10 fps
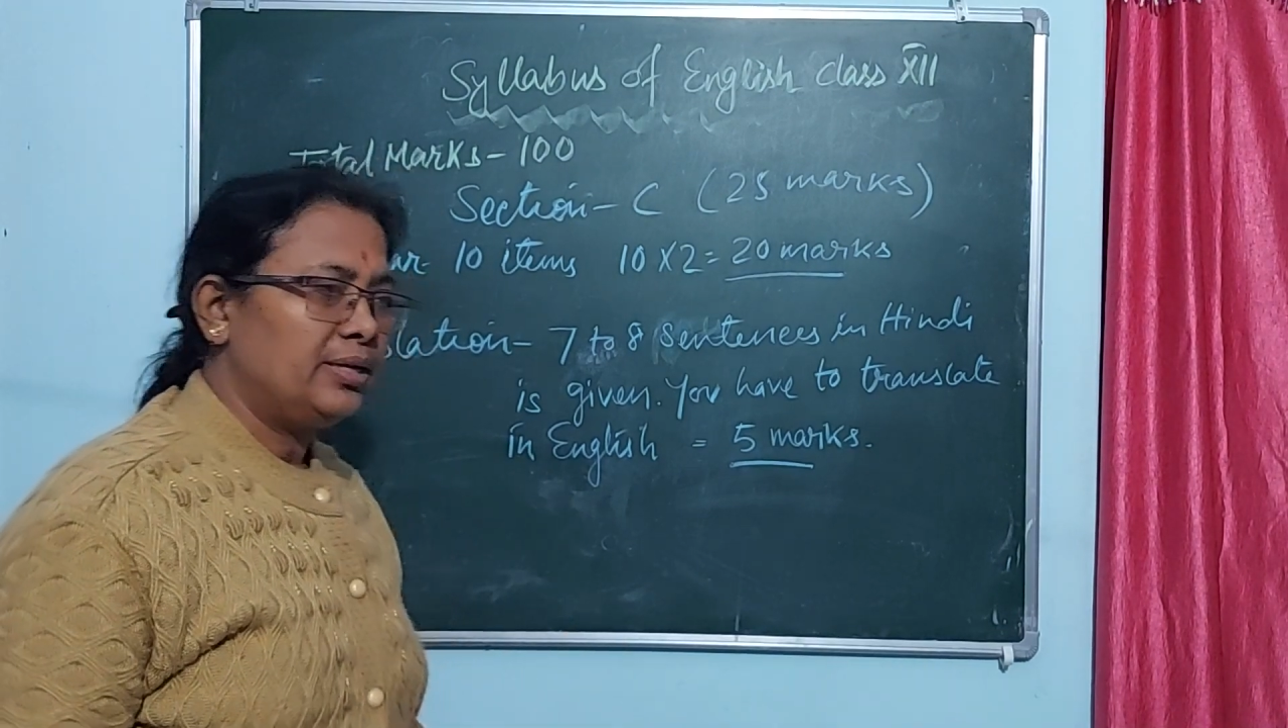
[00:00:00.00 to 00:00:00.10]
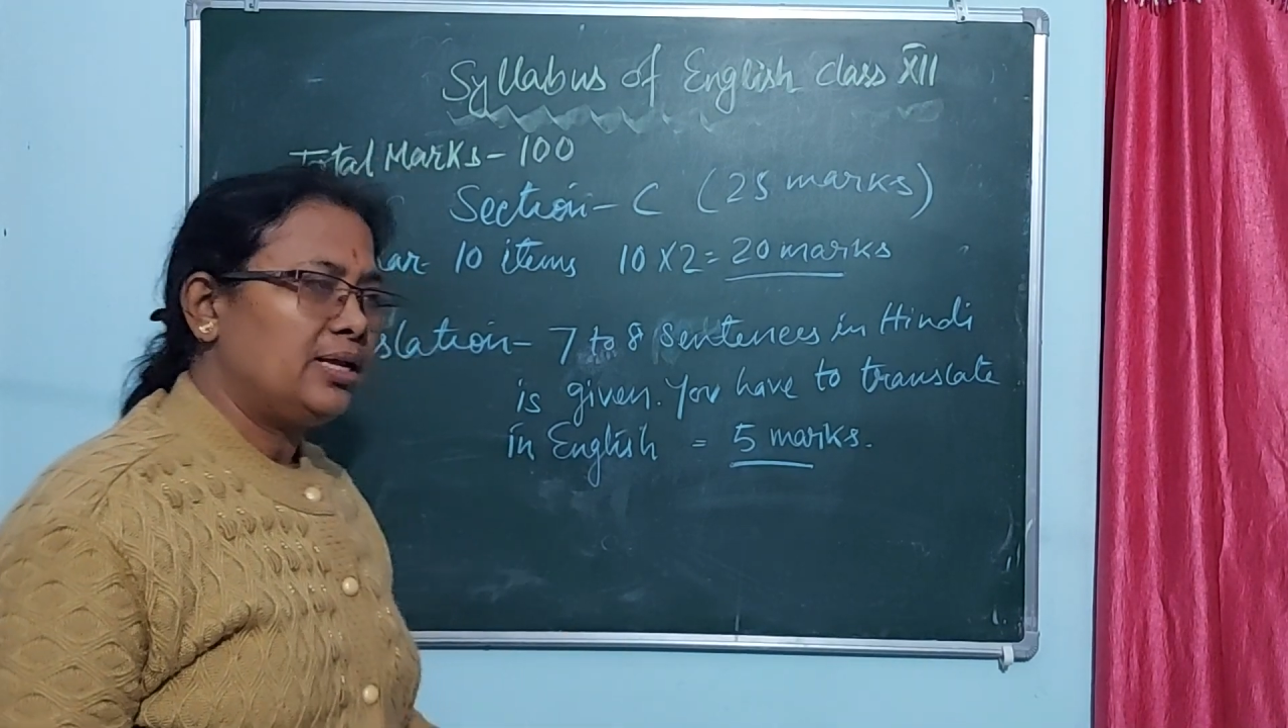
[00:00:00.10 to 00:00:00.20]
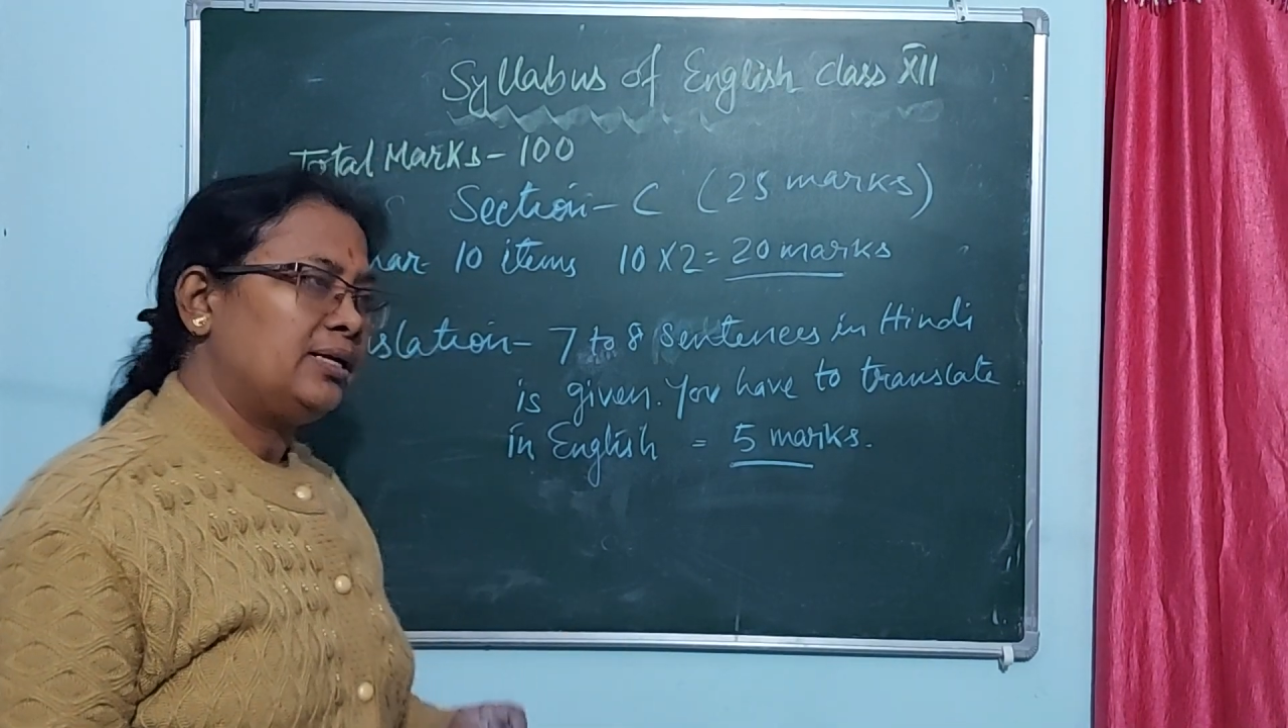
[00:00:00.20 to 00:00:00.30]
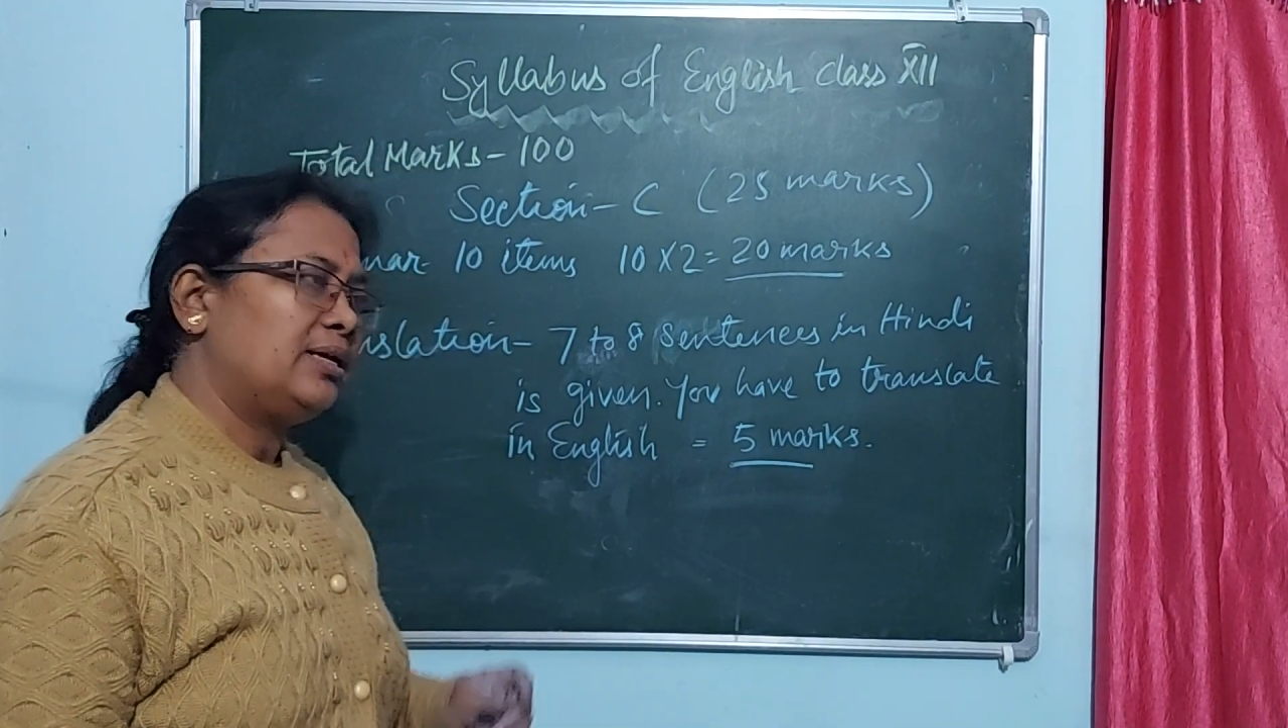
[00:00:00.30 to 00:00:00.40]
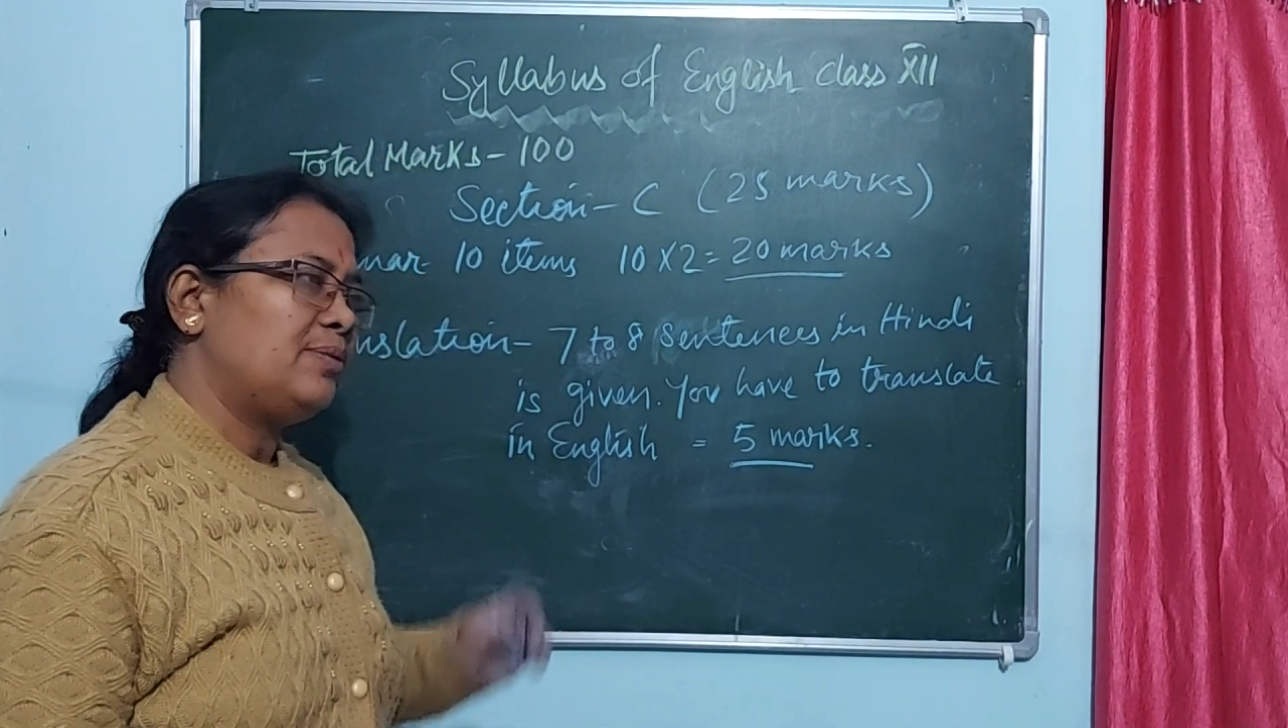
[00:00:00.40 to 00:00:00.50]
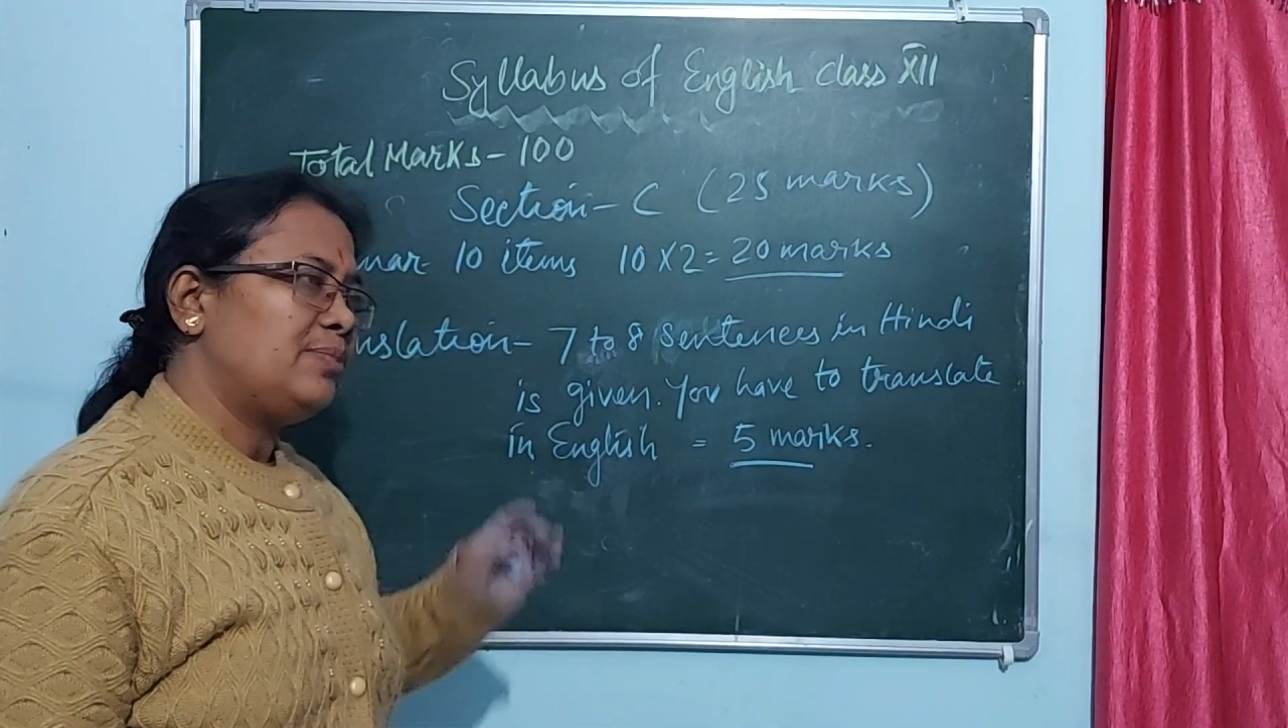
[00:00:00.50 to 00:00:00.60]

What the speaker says: That time